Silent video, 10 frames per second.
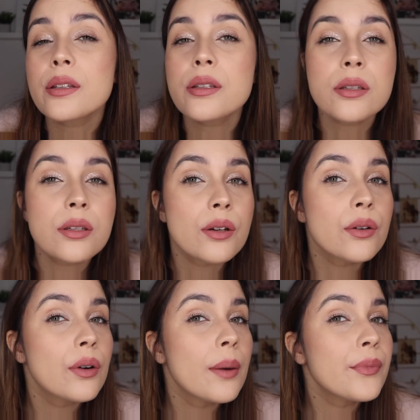
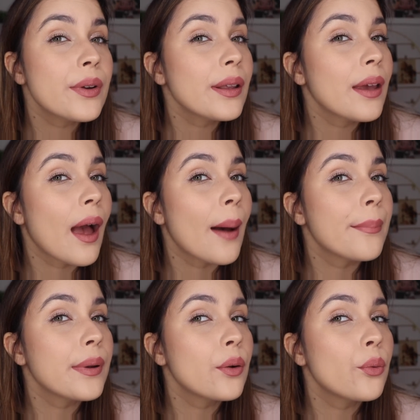So I'm really
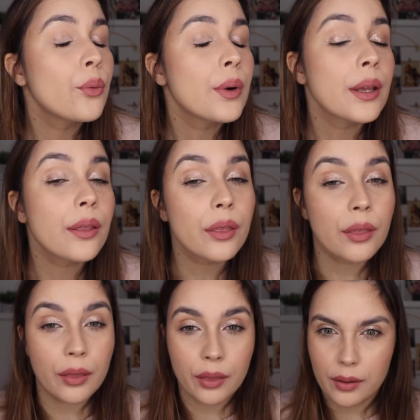happy
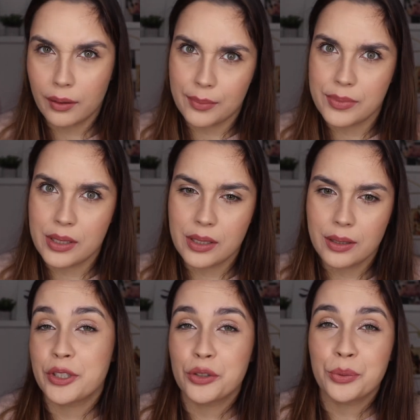with the lipstick.
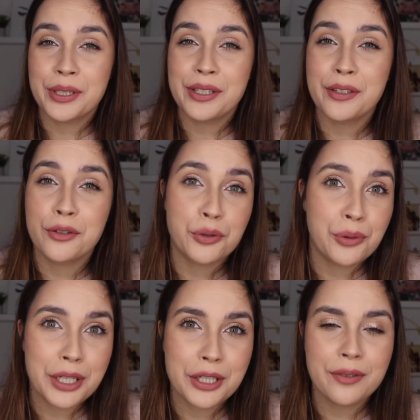I just want to see the
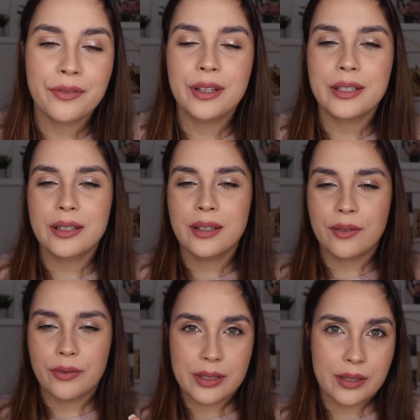duration of it,
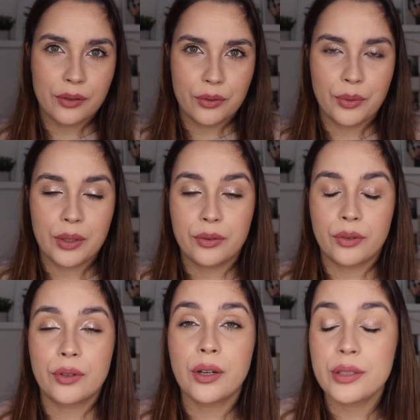if it's a good one
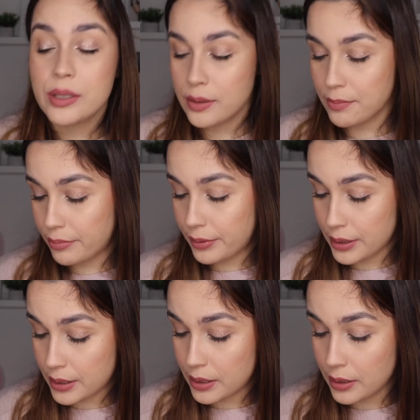or not,
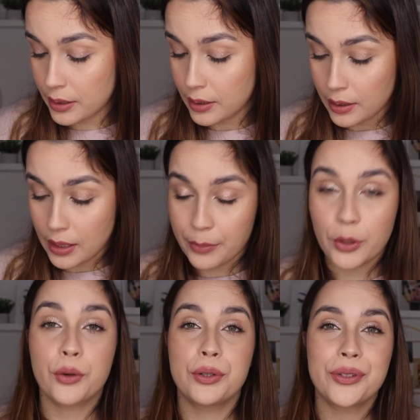but I'm
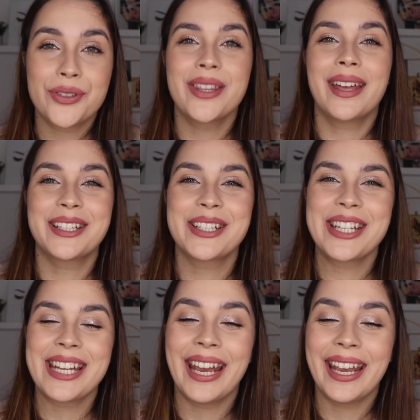not going to see that
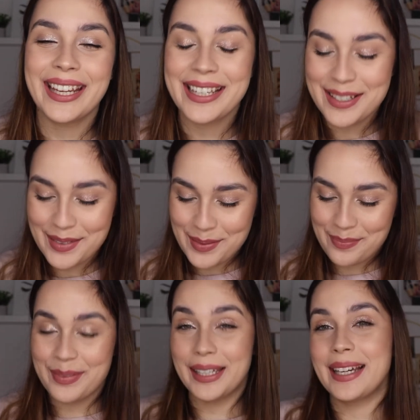today
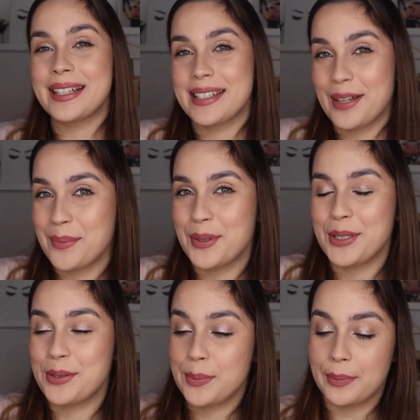because now I'm
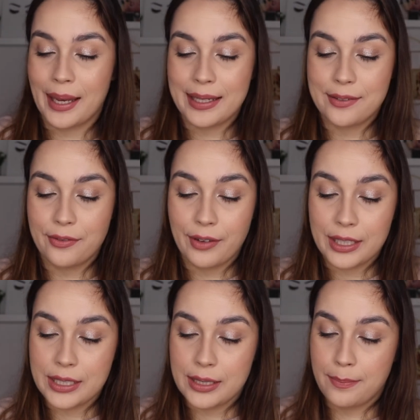going to apply the
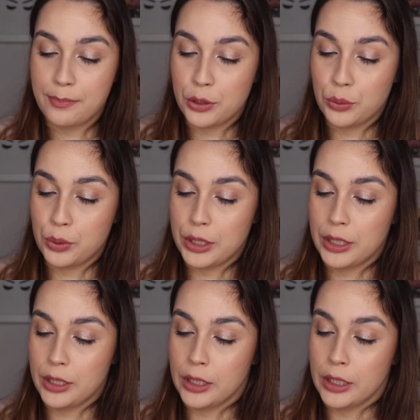Fenty Beauty